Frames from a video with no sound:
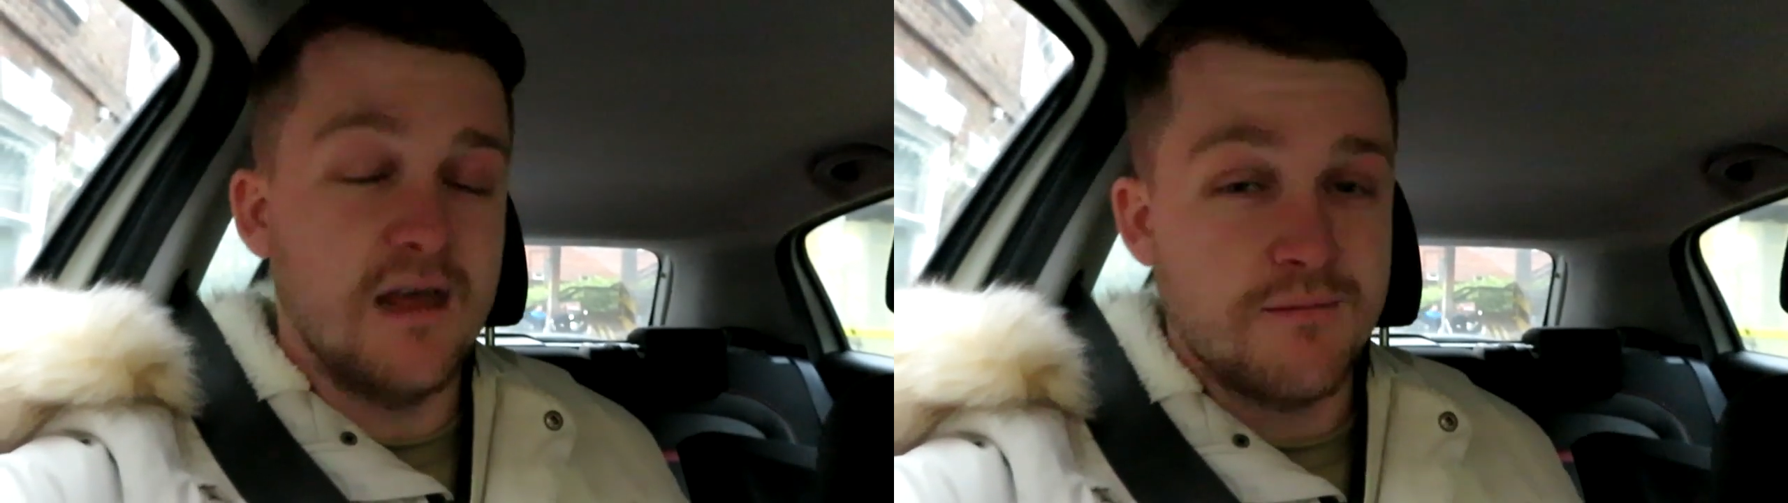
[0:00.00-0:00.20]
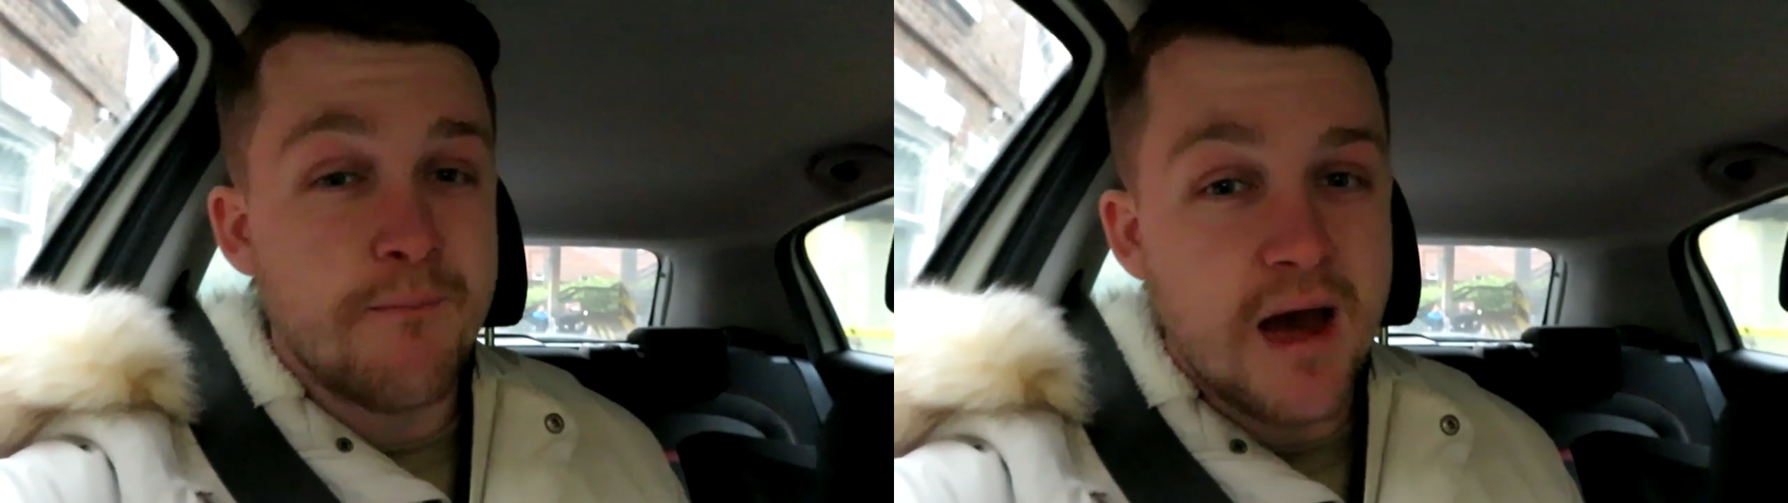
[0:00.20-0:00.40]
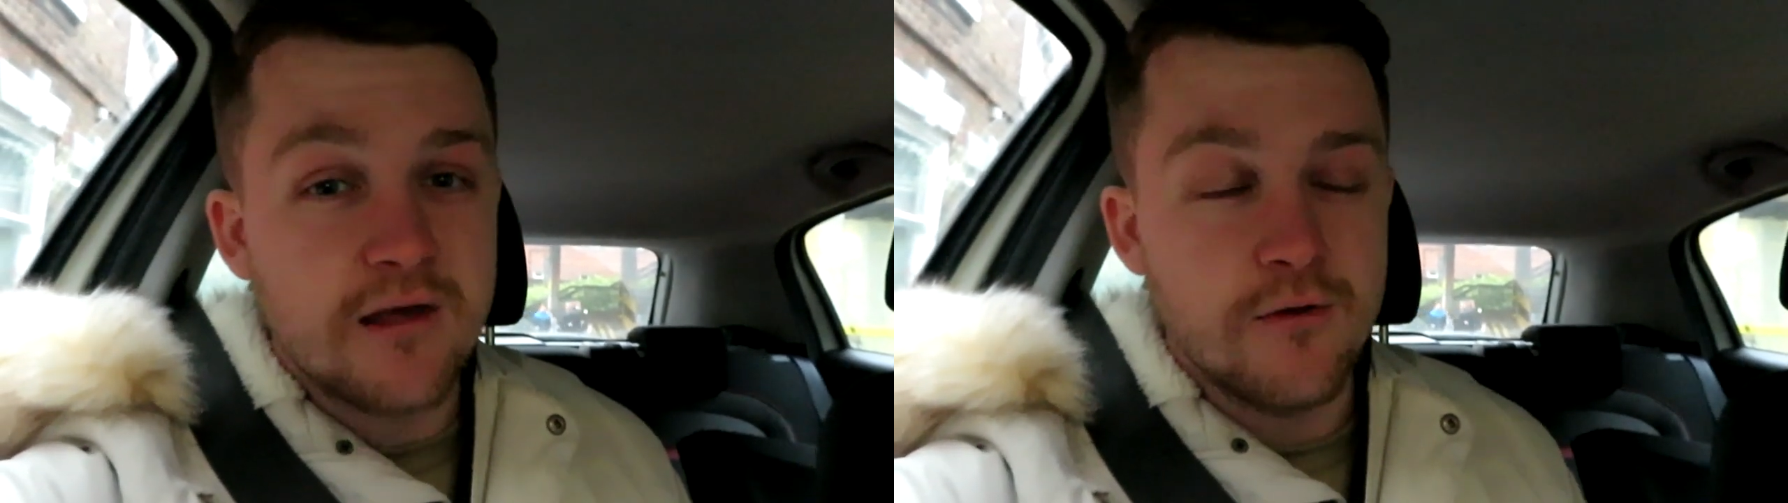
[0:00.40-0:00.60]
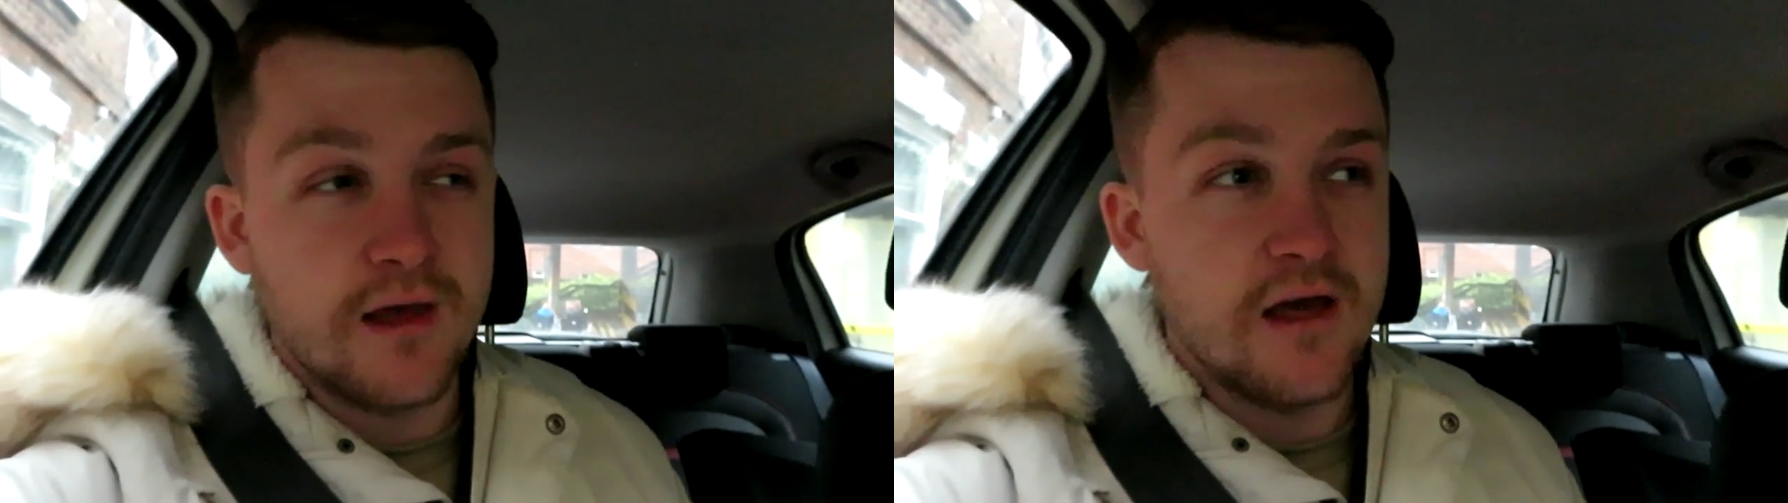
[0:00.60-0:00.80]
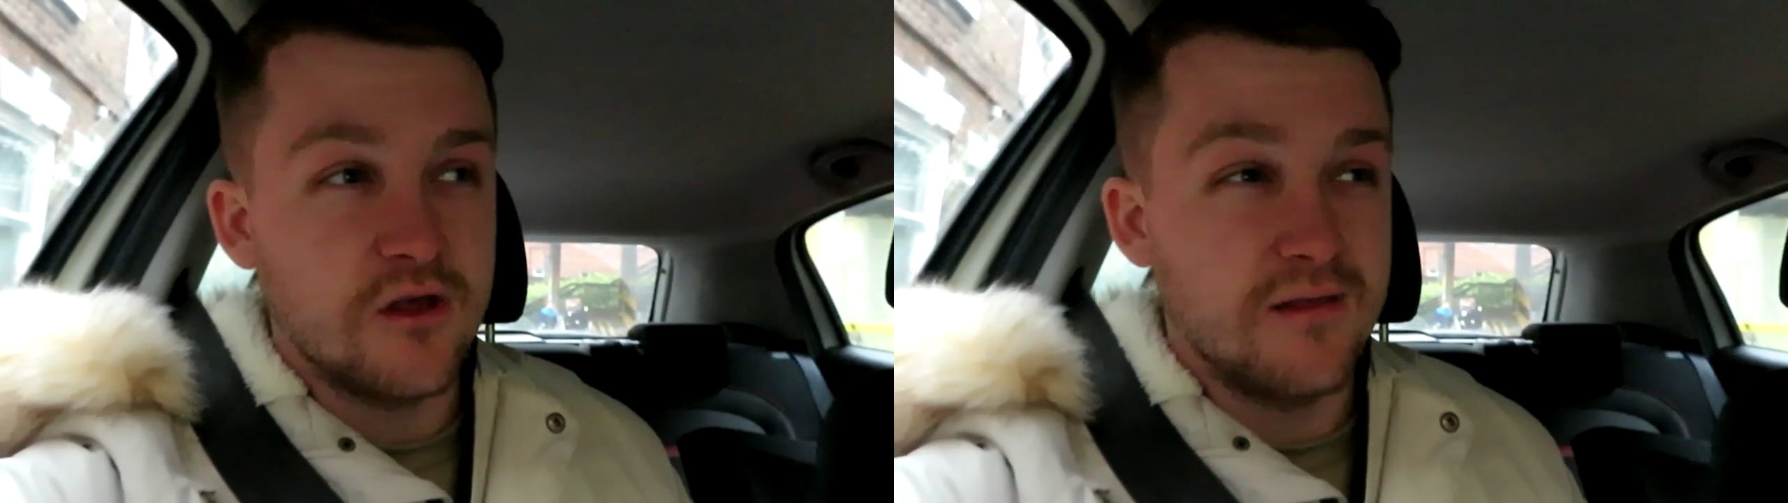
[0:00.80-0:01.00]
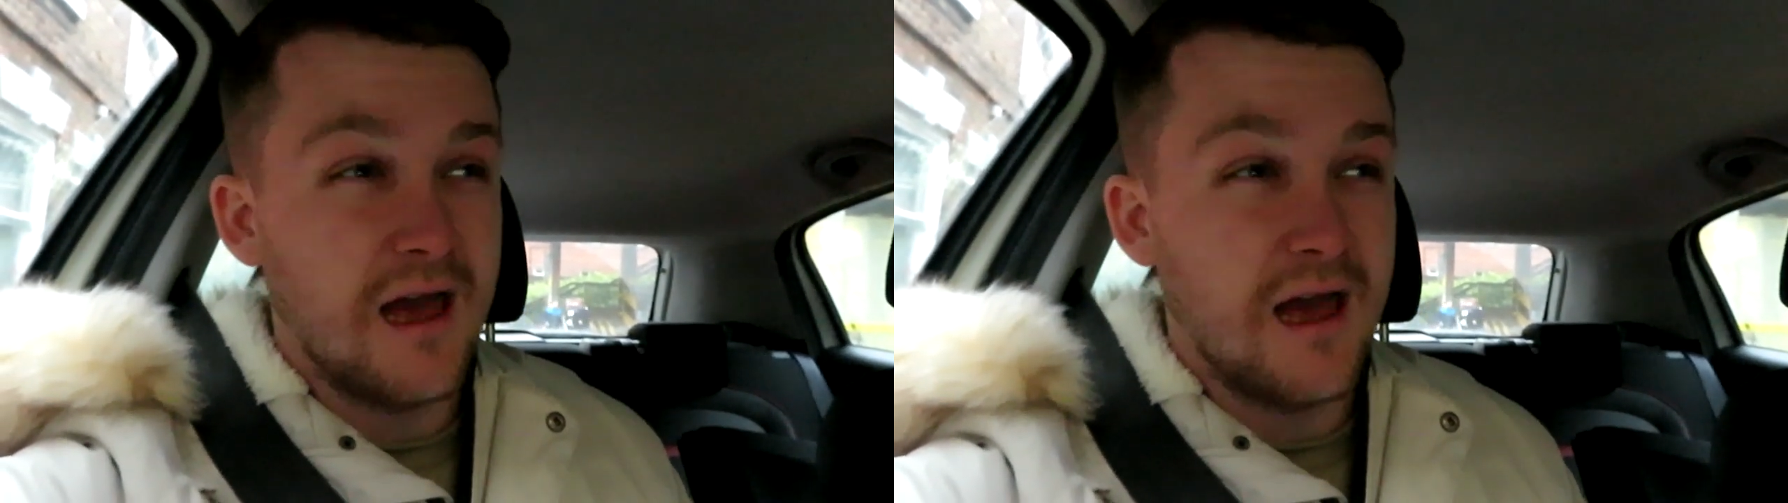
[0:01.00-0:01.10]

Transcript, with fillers: that's my best location.